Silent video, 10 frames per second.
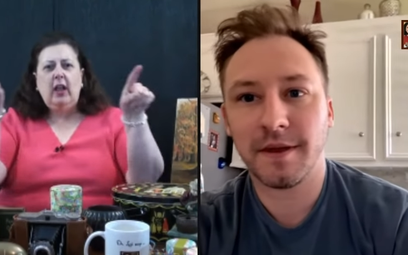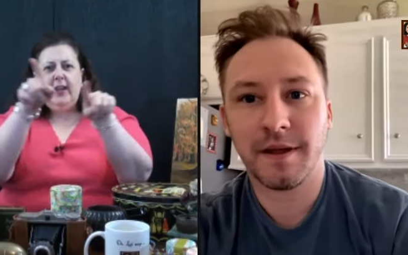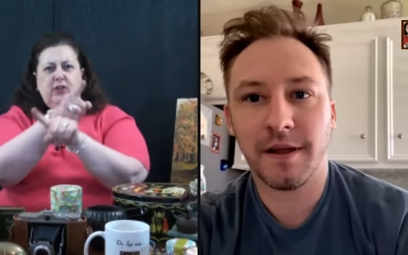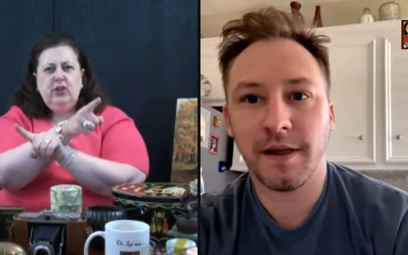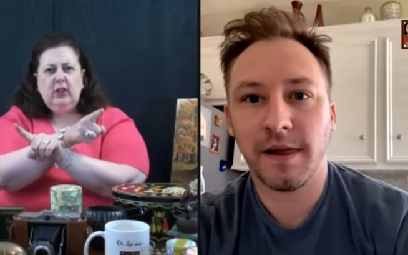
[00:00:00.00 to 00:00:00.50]

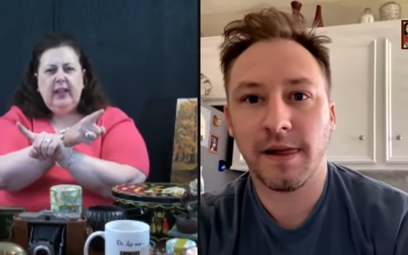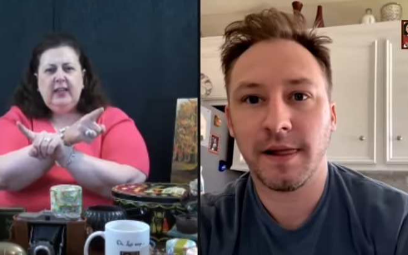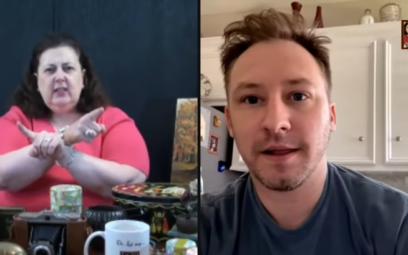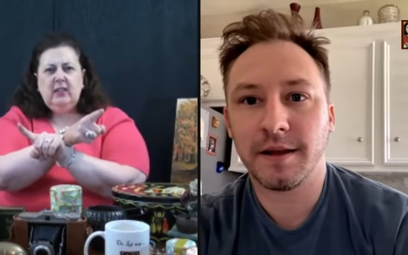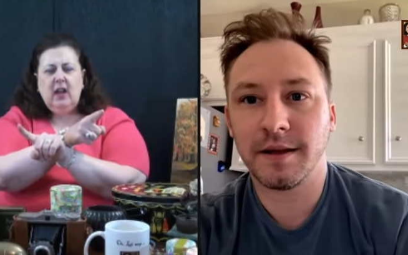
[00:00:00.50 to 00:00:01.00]

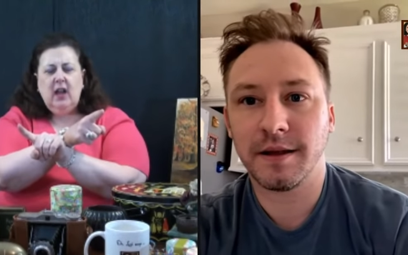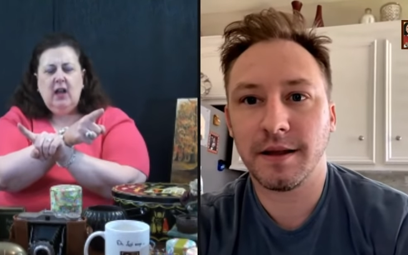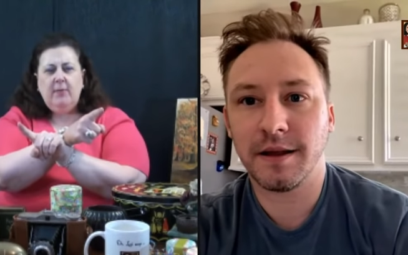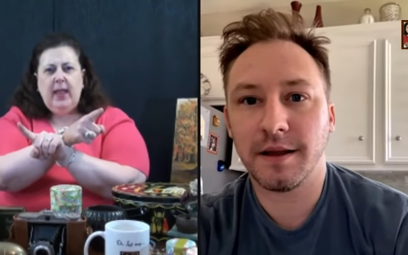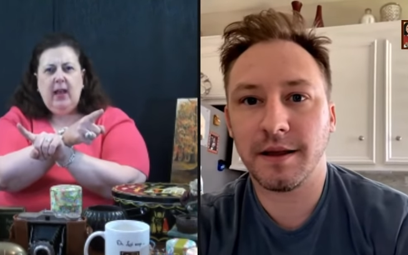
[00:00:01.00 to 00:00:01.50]
Speaker 1: interlaced
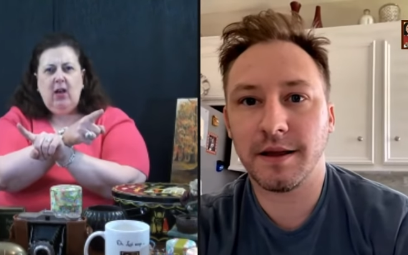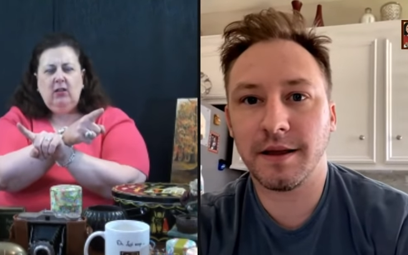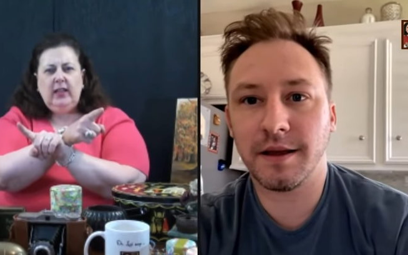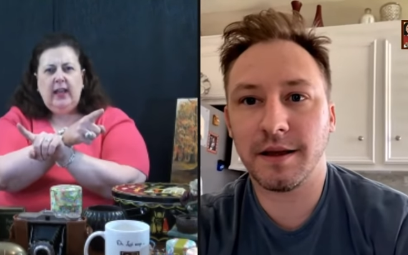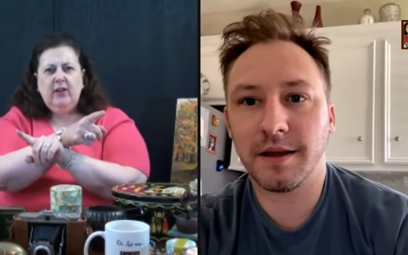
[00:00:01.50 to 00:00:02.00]
um,
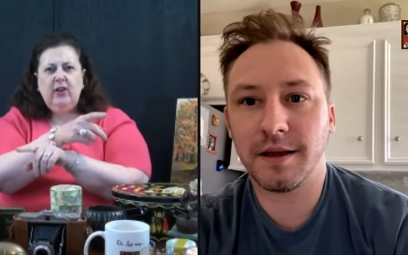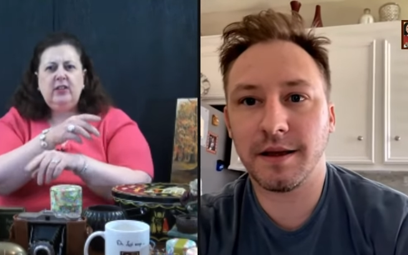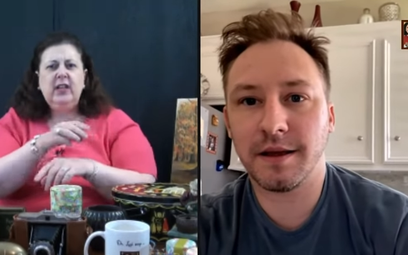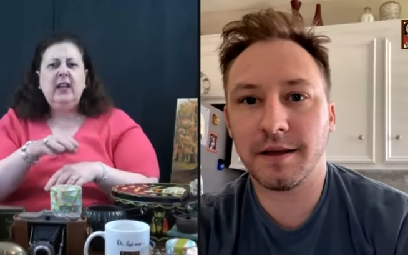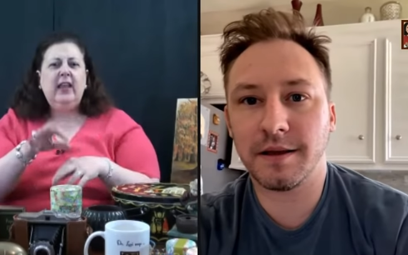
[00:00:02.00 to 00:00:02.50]
L
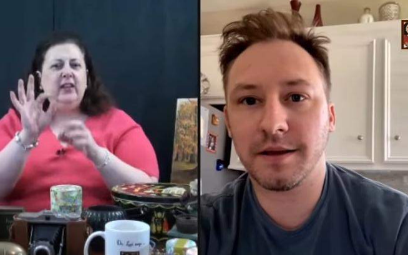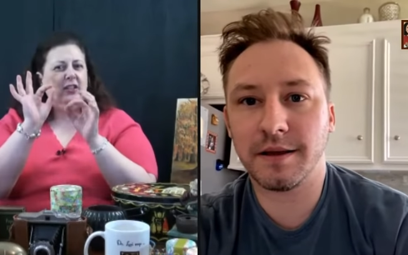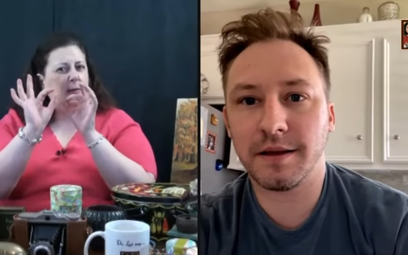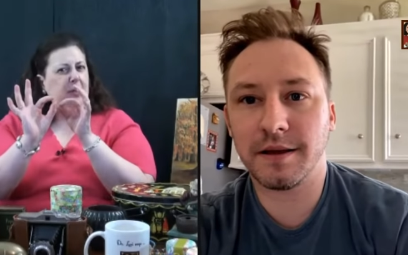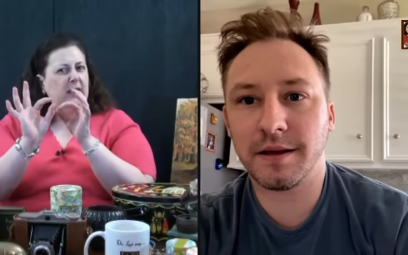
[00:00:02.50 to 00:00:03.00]
letters, and then
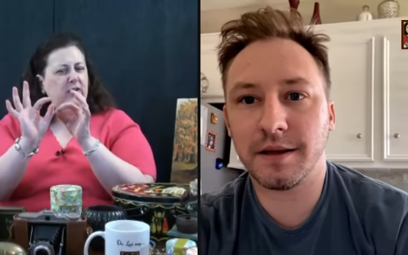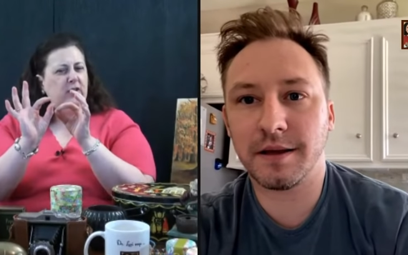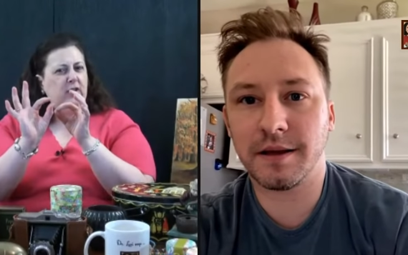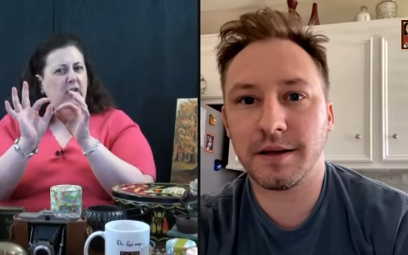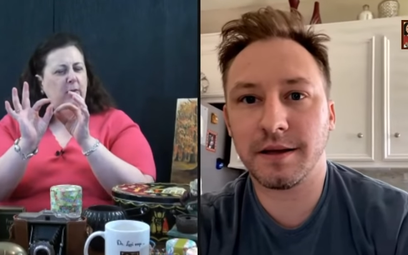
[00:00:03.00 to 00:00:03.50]
sometimes there's
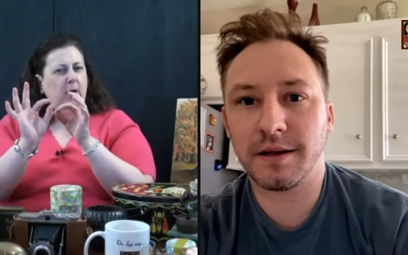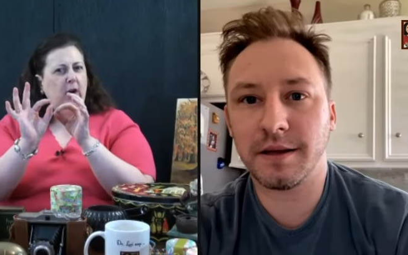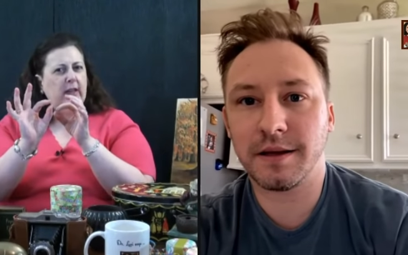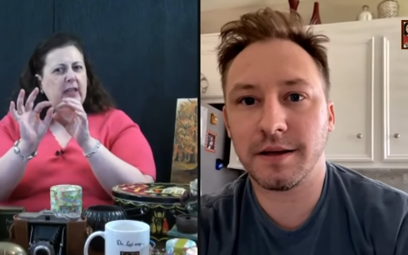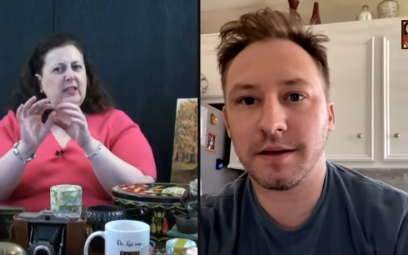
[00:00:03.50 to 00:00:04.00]
another
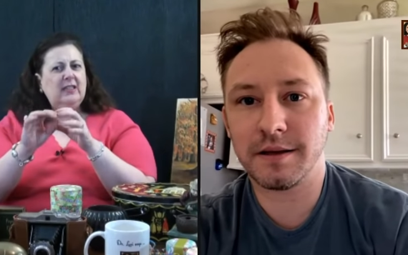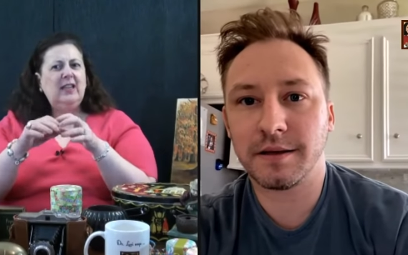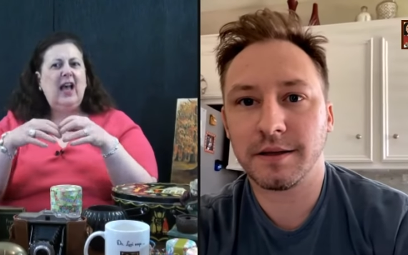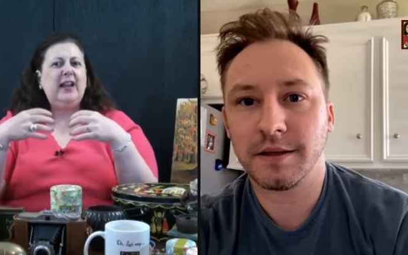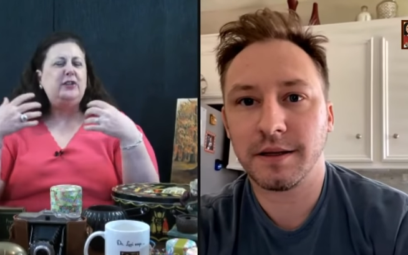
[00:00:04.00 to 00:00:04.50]
mark
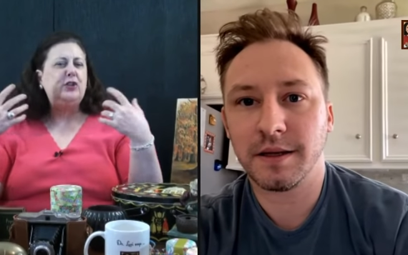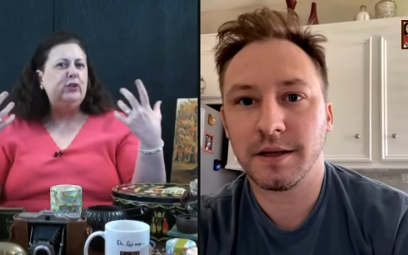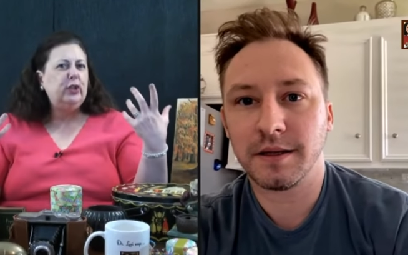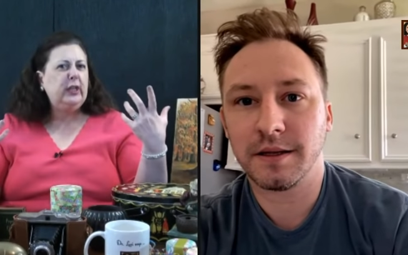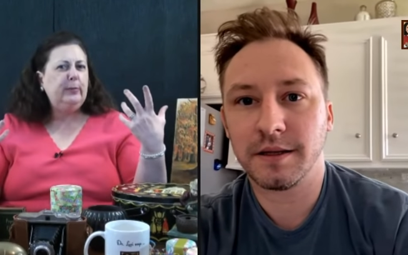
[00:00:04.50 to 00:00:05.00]
inside. It's
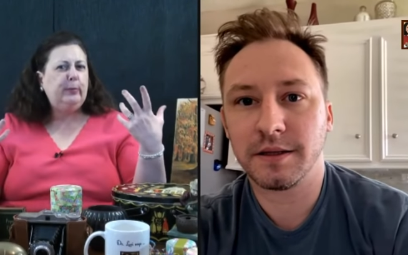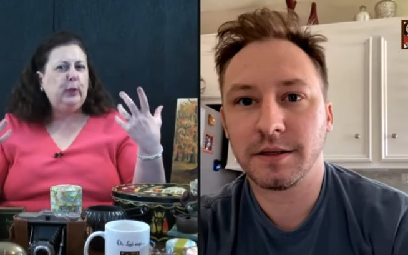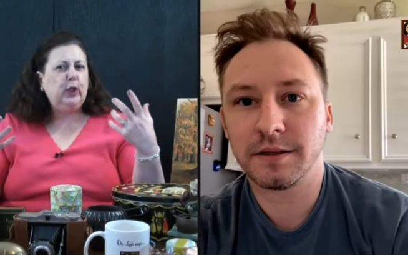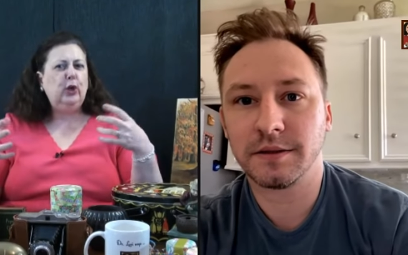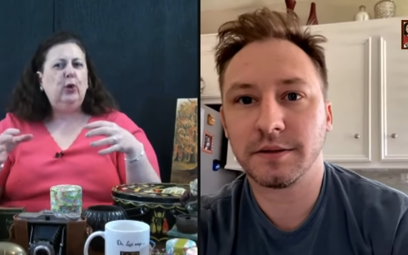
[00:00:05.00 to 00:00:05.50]
usually
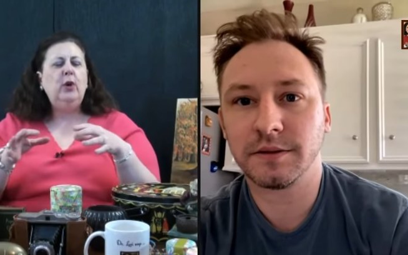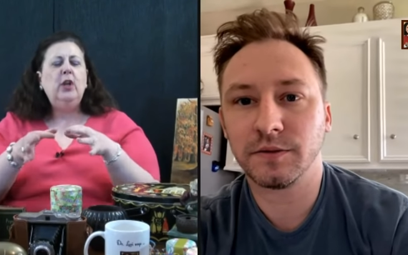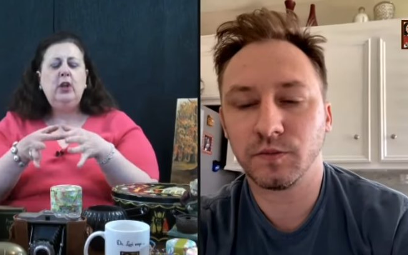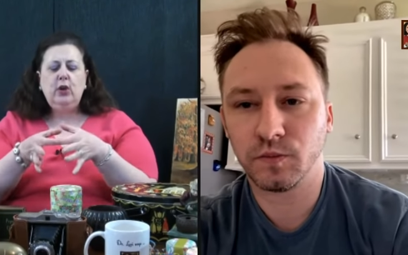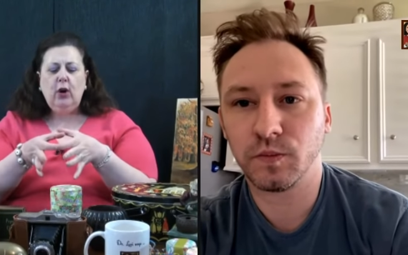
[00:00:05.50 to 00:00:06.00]
blue.
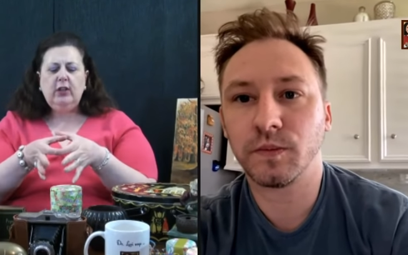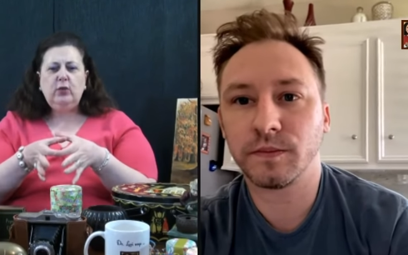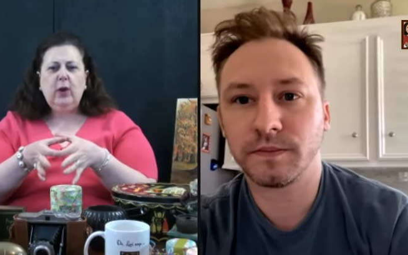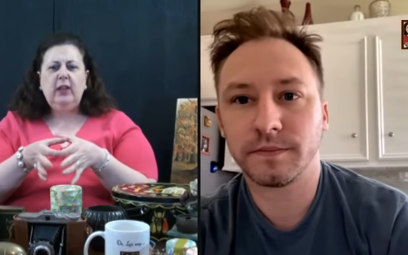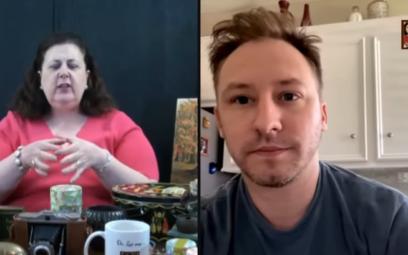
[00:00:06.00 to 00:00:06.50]
Yours
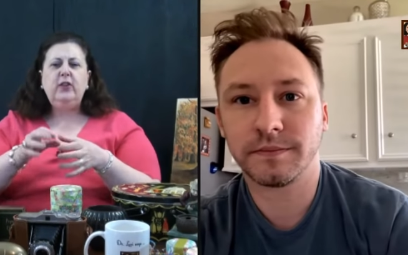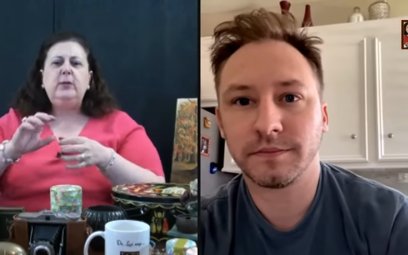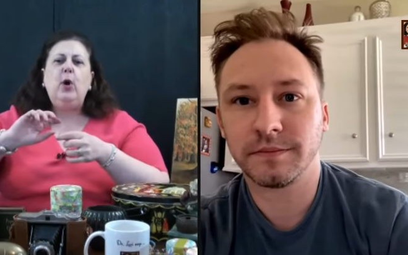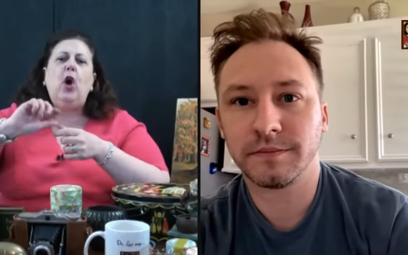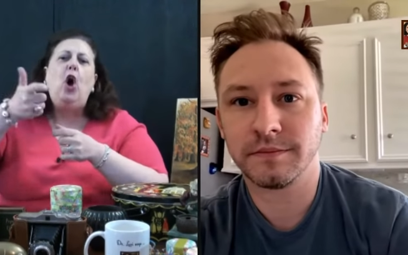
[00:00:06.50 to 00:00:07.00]
is relatively
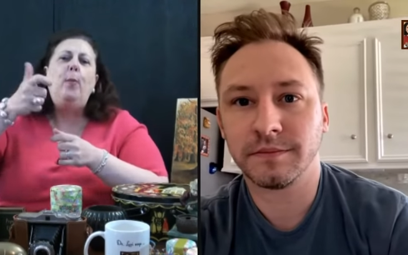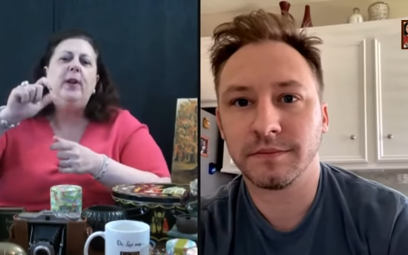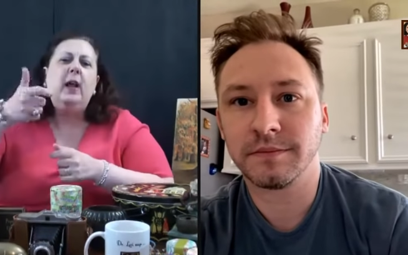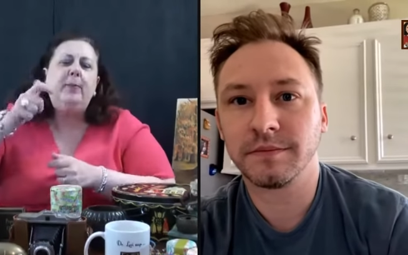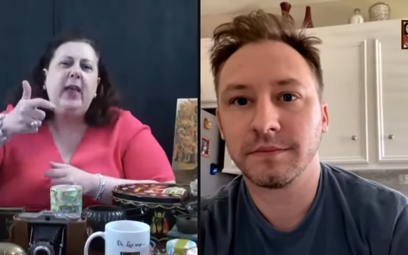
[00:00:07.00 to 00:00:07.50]
small. Open
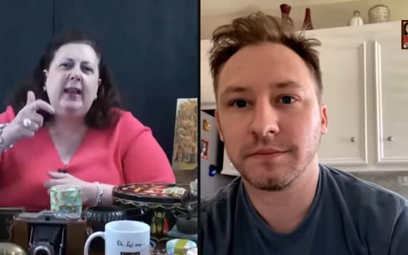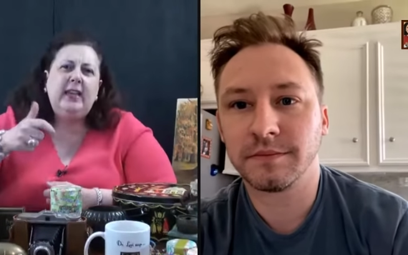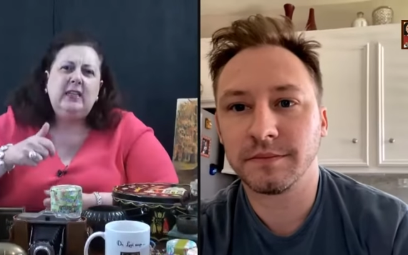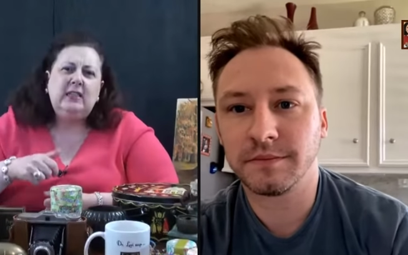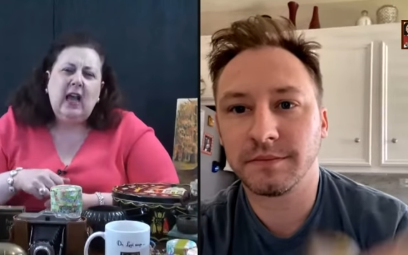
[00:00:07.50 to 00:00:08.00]
up that
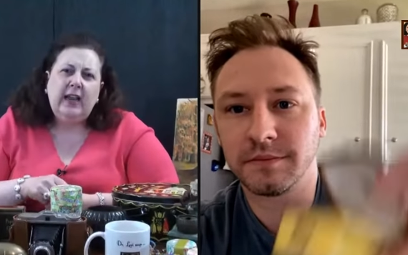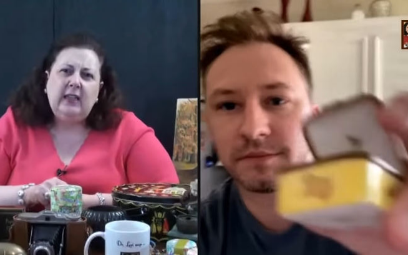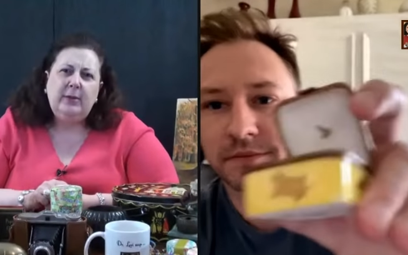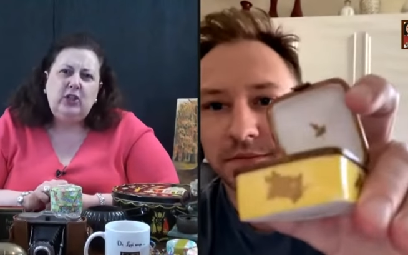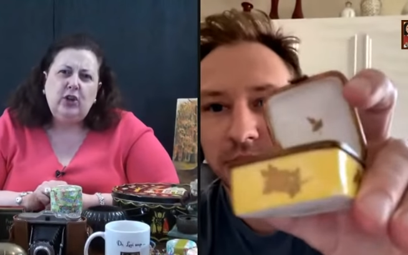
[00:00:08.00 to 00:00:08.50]
inside.
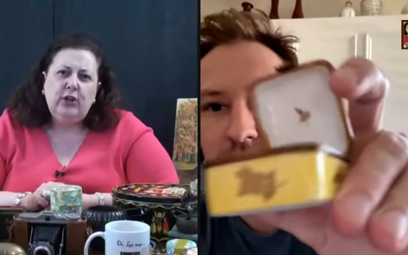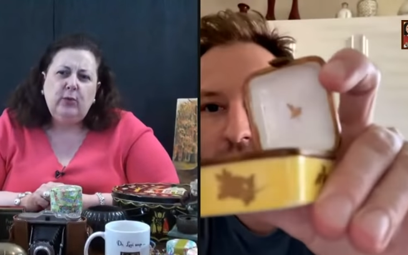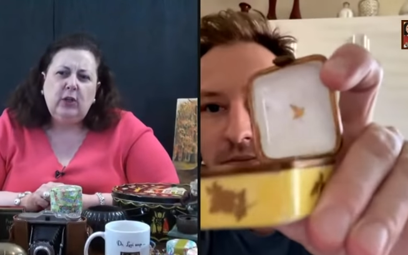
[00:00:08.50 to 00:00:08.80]
Let me show you